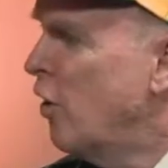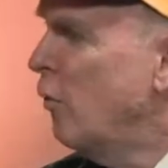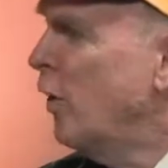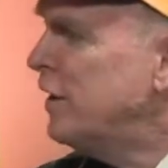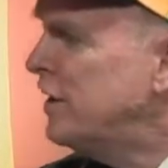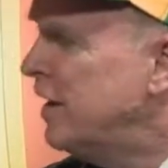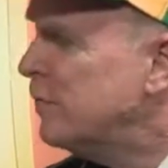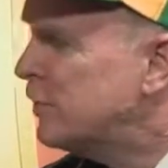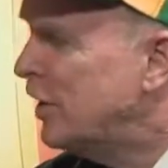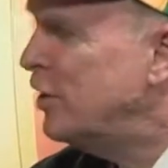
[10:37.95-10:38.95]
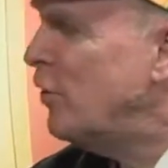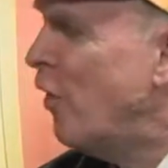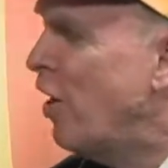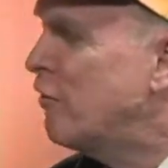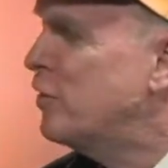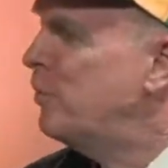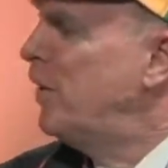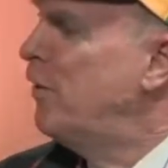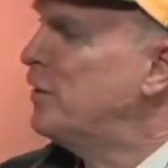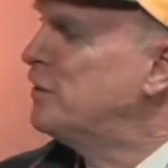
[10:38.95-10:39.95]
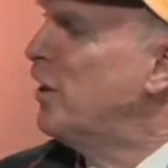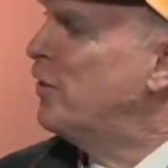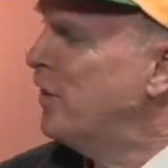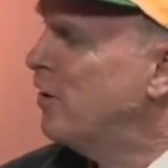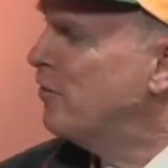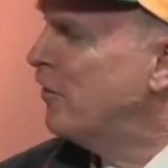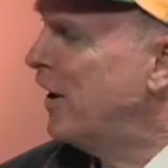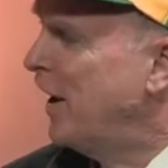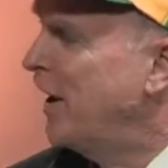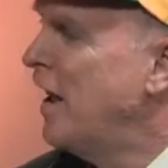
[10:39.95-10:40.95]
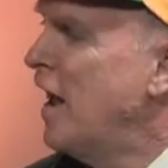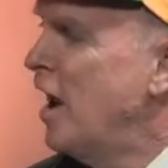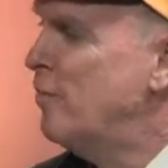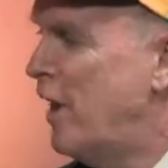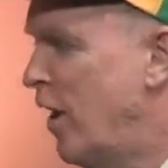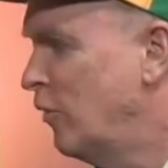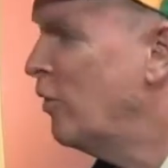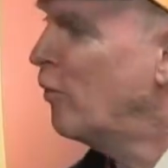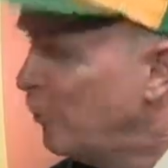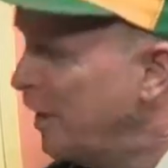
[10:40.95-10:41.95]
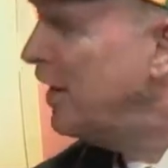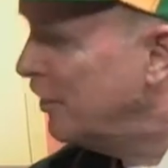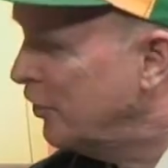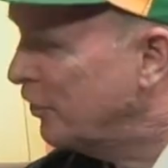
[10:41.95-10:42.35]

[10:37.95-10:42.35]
What tips can you offer the parents out there, Vernee, about reading to your